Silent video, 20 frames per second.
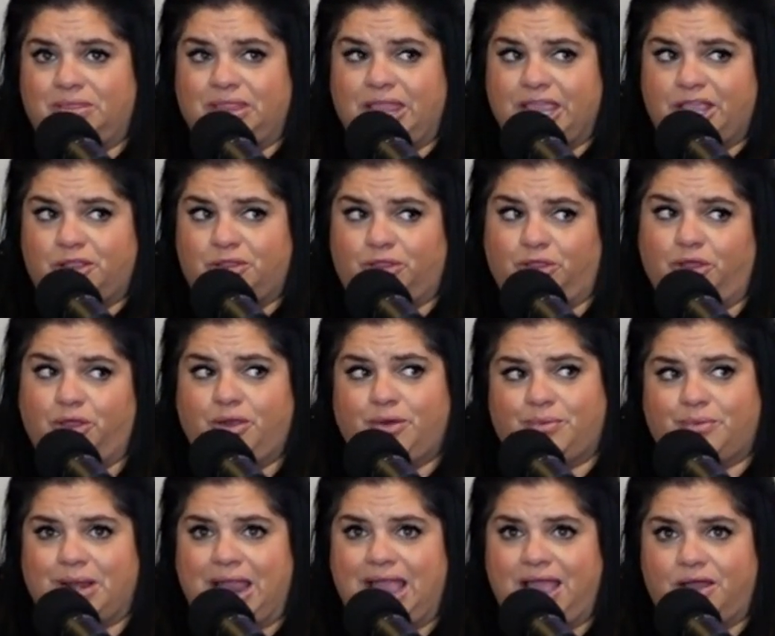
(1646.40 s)
like look
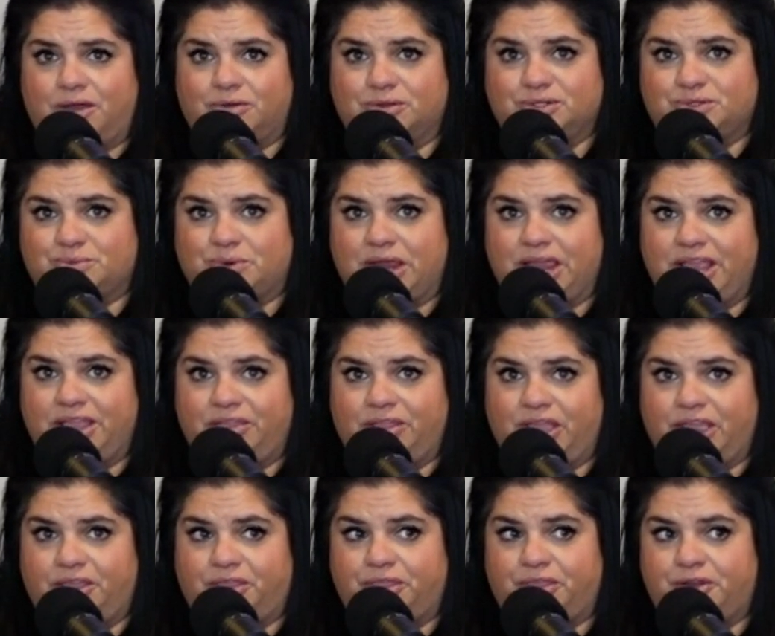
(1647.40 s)
around, right?
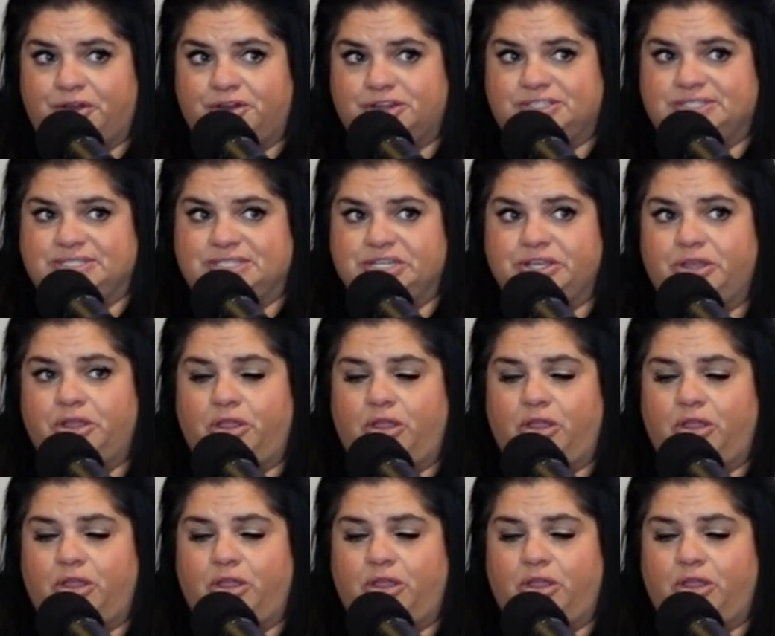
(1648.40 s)
Like there's